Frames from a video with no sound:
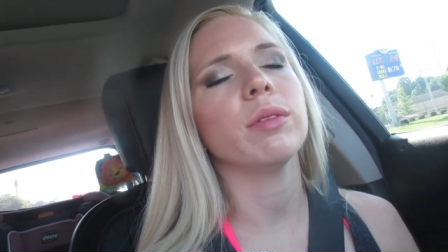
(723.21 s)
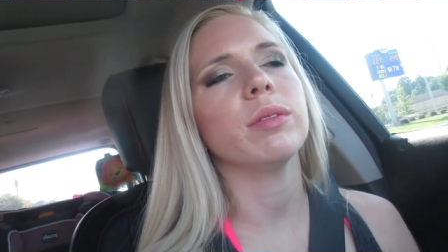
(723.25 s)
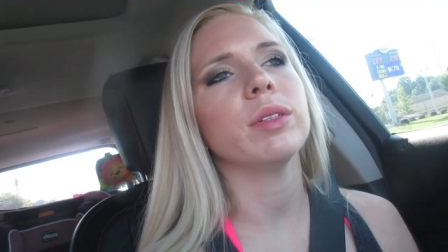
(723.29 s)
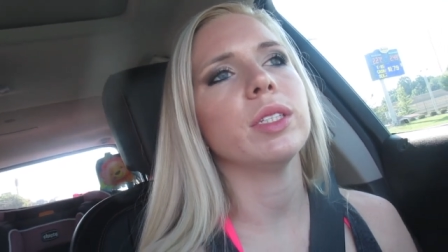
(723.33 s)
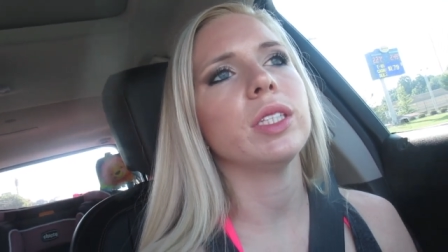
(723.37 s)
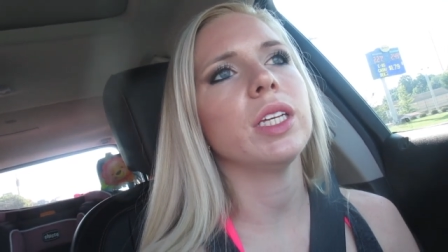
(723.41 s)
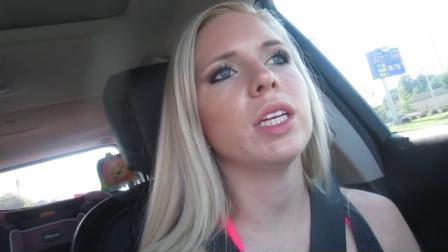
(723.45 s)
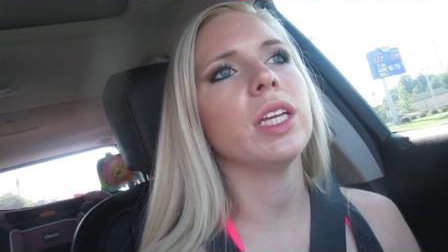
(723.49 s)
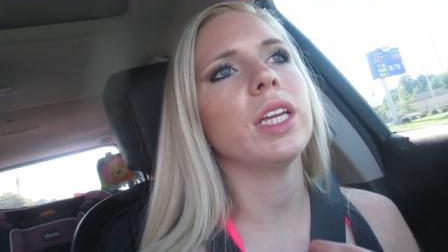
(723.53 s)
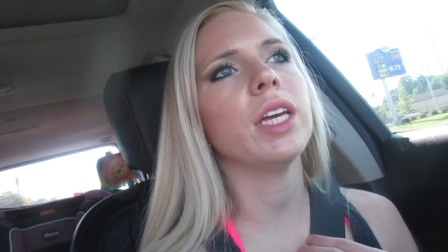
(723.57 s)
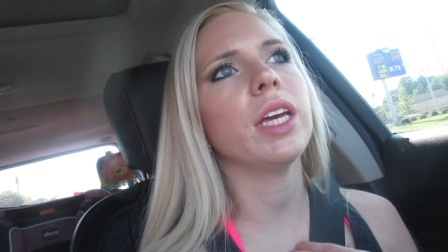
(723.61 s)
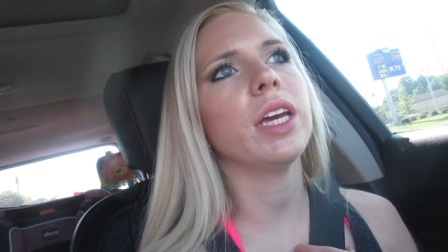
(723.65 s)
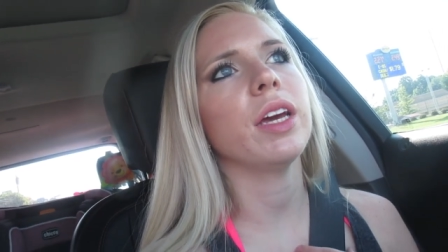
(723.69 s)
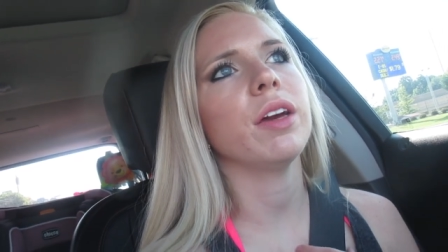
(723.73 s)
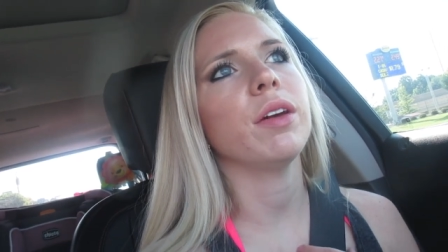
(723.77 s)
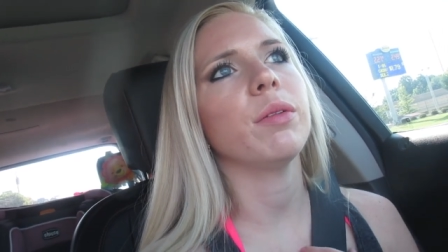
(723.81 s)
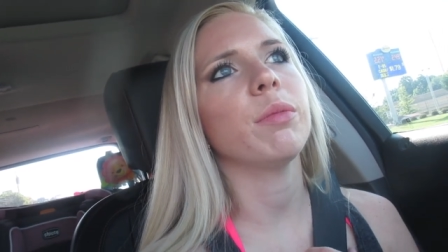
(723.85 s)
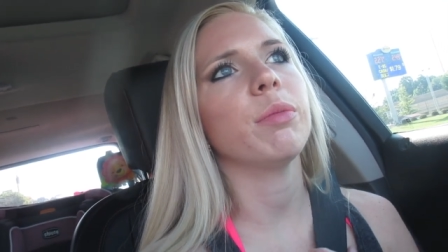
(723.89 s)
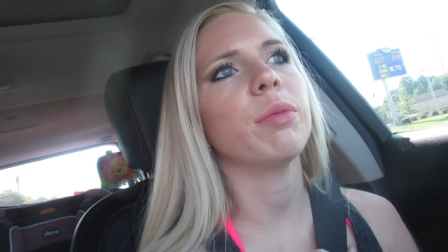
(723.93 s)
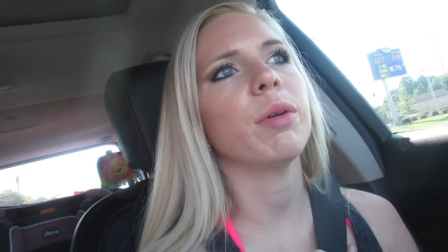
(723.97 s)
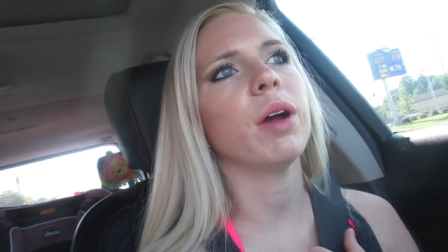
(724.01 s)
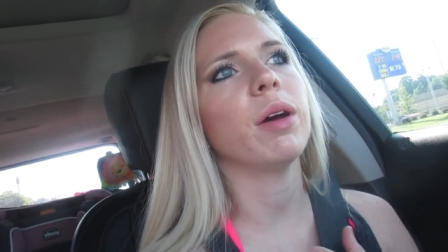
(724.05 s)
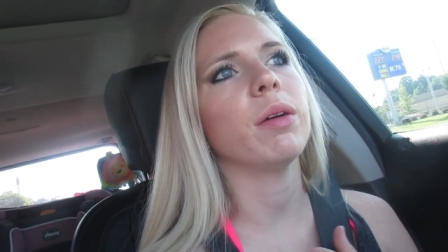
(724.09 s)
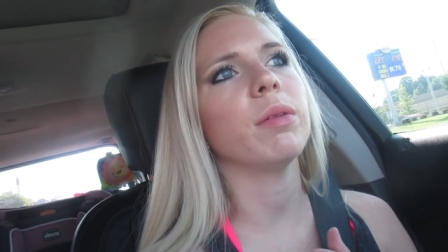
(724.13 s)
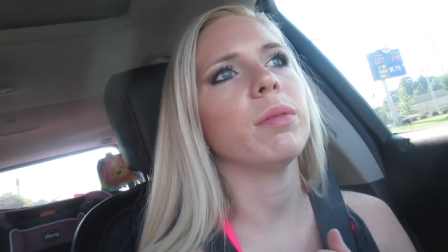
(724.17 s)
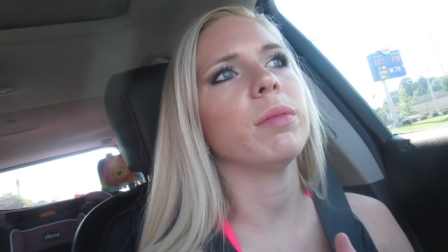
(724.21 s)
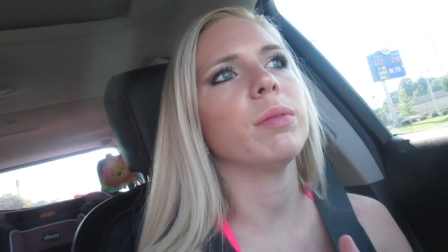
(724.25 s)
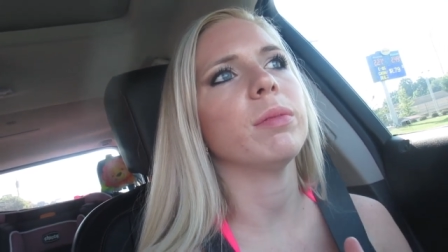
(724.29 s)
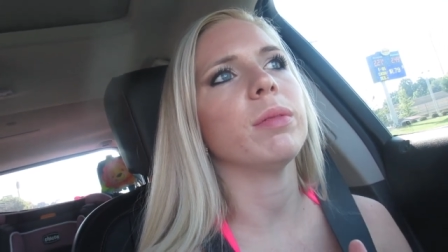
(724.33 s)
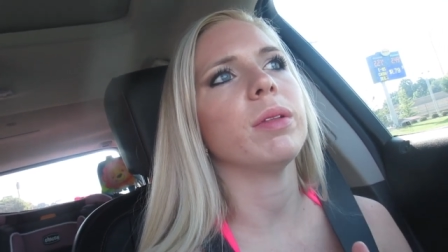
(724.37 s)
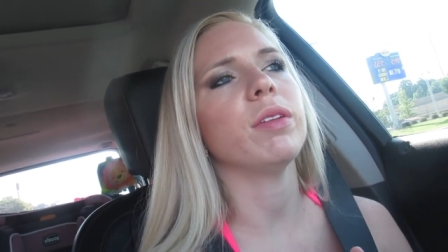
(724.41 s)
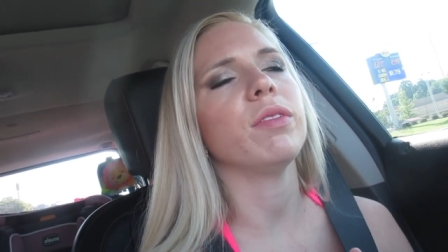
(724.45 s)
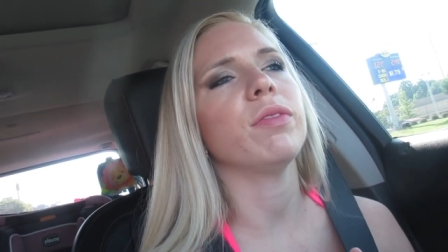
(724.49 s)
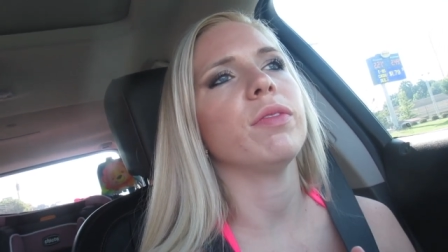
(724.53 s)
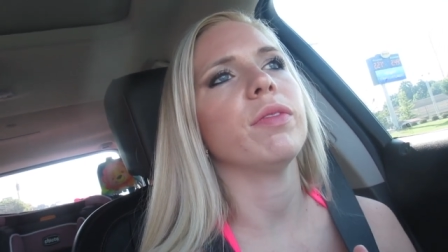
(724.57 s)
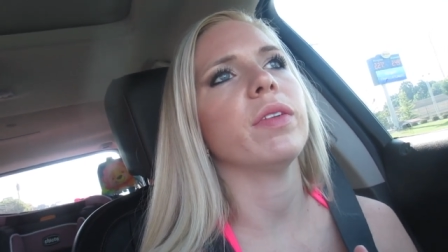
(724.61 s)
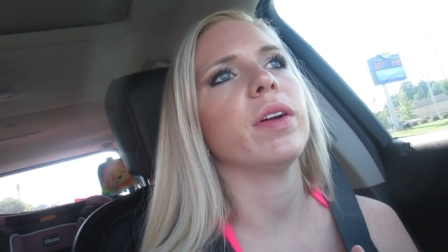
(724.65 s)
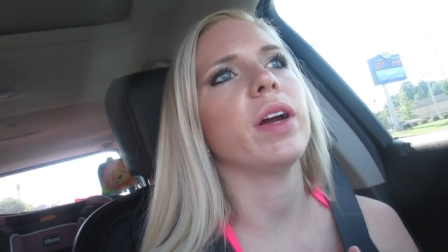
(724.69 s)
I was going to go
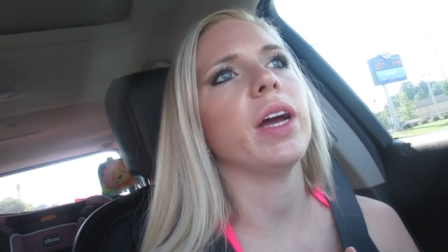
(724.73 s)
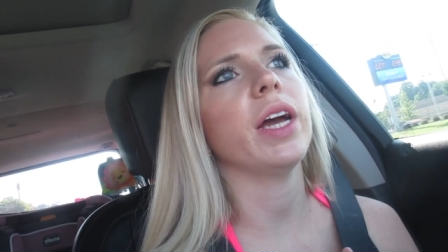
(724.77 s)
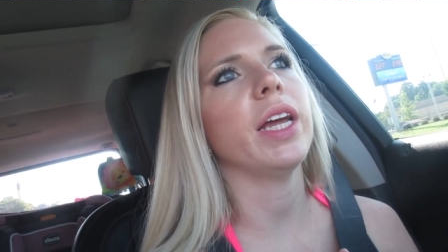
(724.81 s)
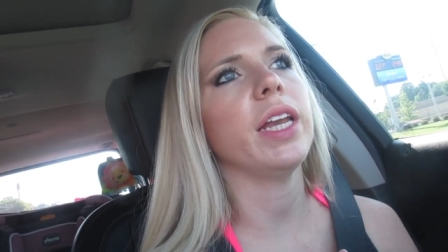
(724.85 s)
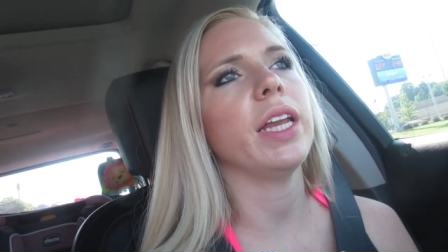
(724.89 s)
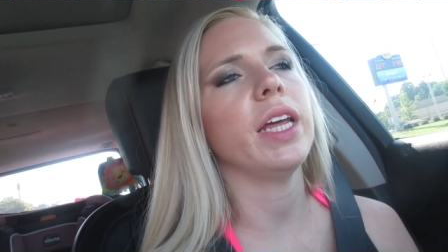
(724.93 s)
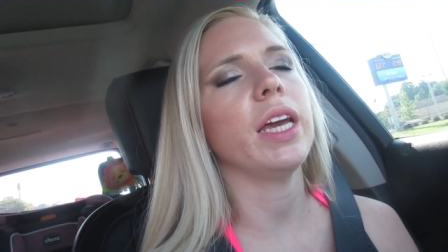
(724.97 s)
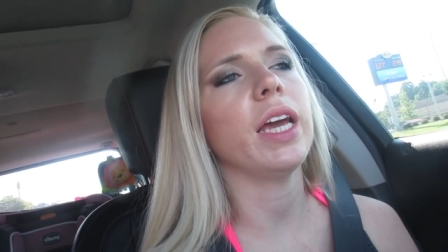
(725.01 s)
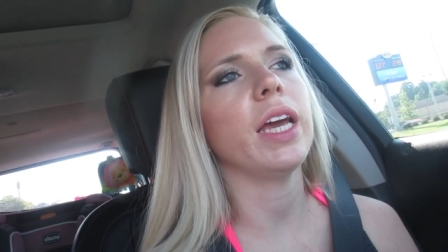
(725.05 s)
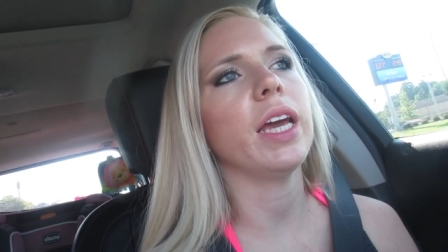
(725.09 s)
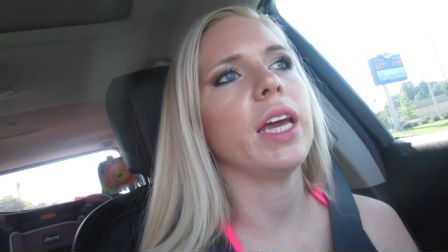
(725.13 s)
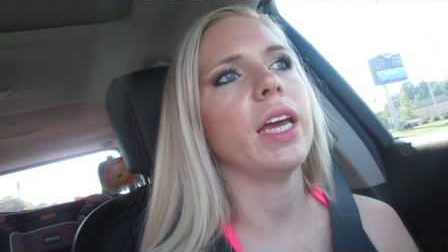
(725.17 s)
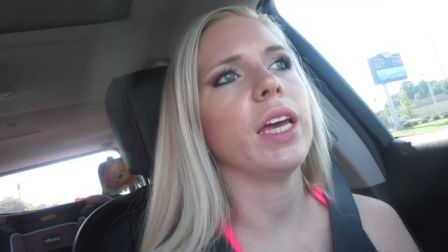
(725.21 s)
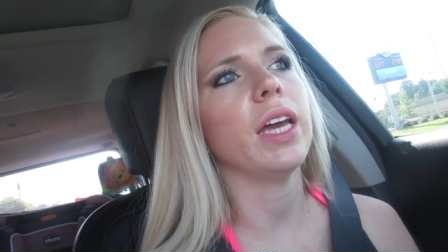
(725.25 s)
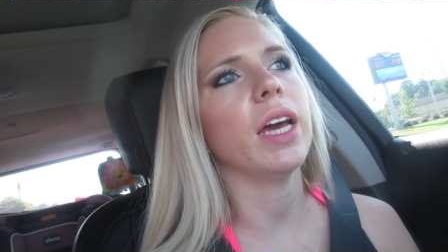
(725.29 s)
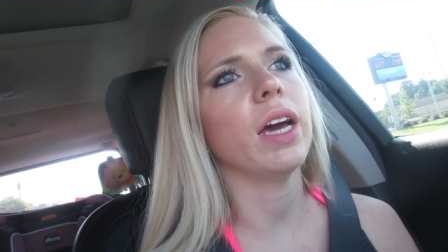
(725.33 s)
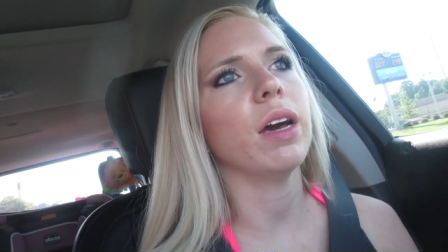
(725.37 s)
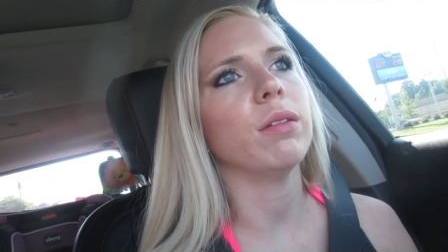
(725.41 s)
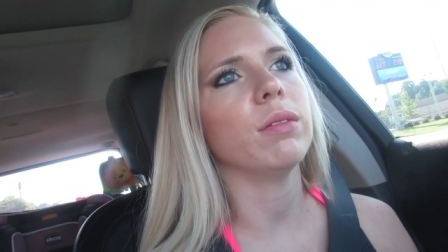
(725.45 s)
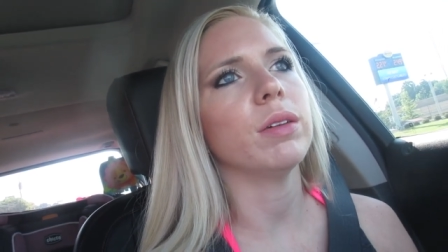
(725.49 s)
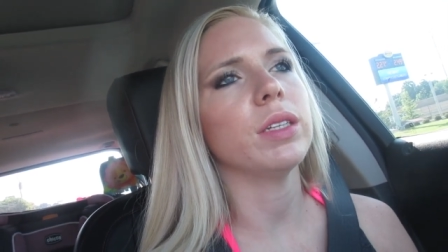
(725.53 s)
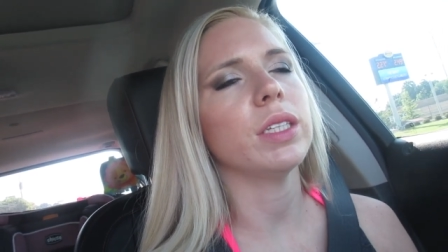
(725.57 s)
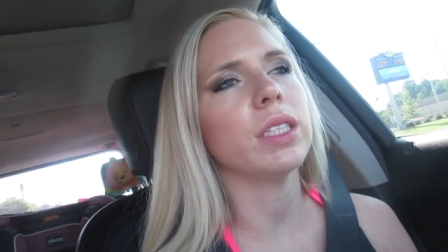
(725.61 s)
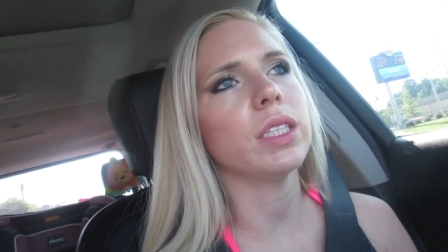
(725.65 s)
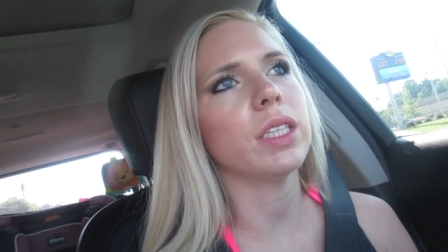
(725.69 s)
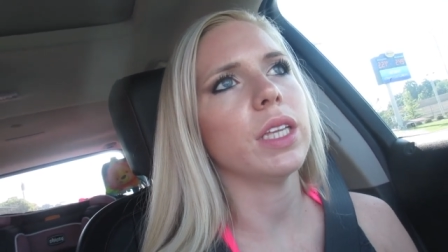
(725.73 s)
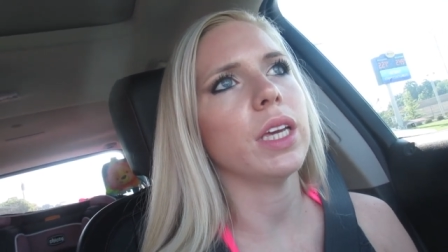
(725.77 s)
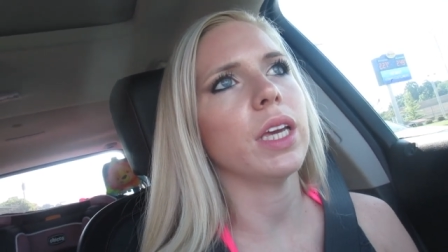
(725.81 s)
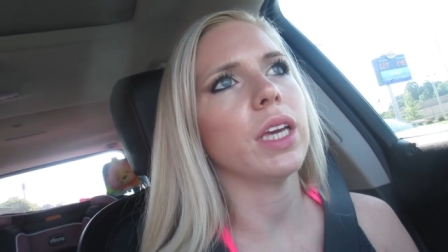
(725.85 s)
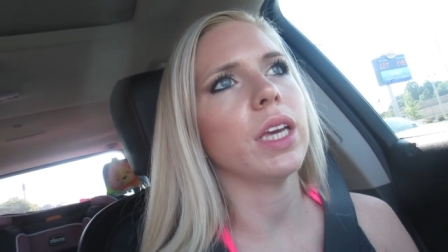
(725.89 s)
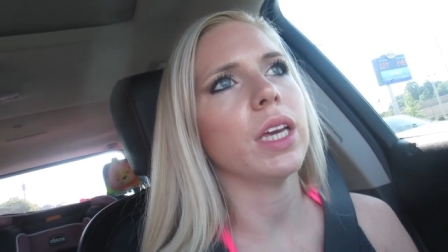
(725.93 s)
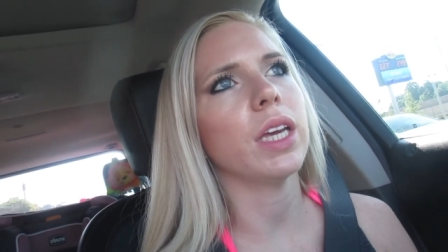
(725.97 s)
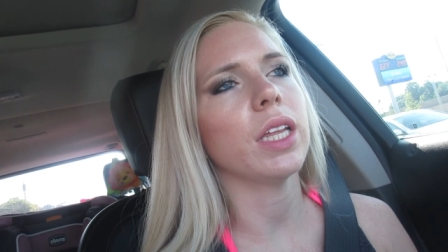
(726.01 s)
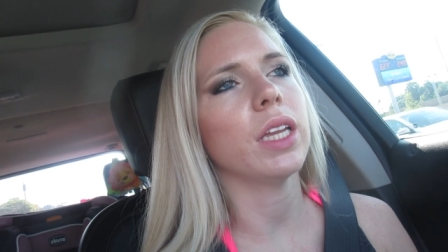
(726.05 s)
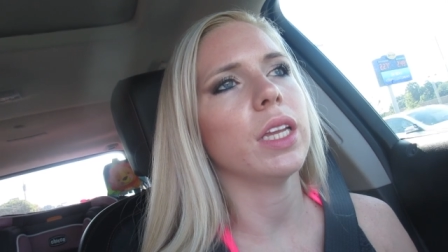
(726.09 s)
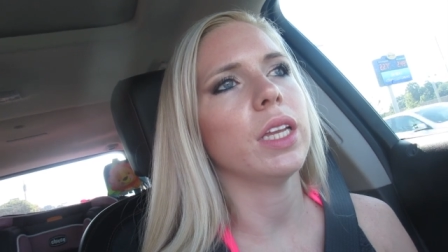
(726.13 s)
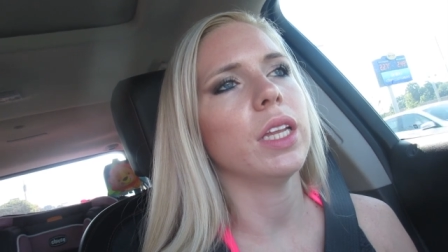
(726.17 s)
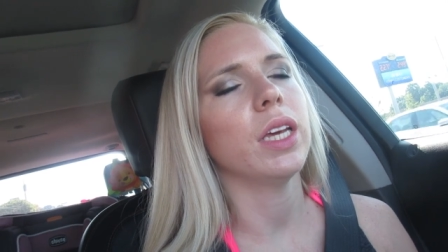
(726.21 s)
probably Friday, I was
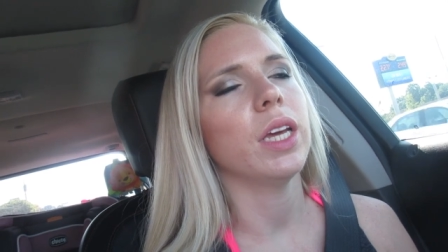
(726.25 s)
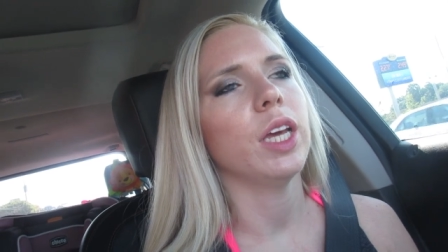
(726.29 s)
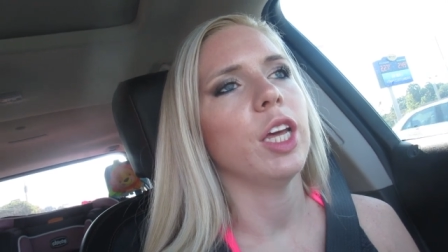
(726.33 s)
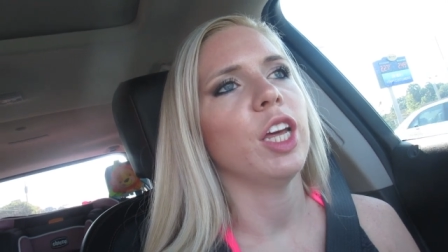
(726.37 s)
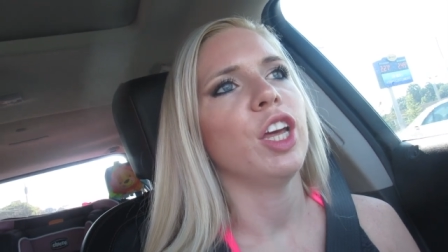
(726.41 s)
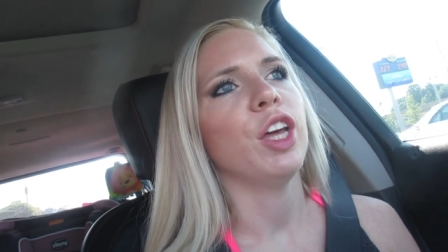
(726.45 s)
thinking,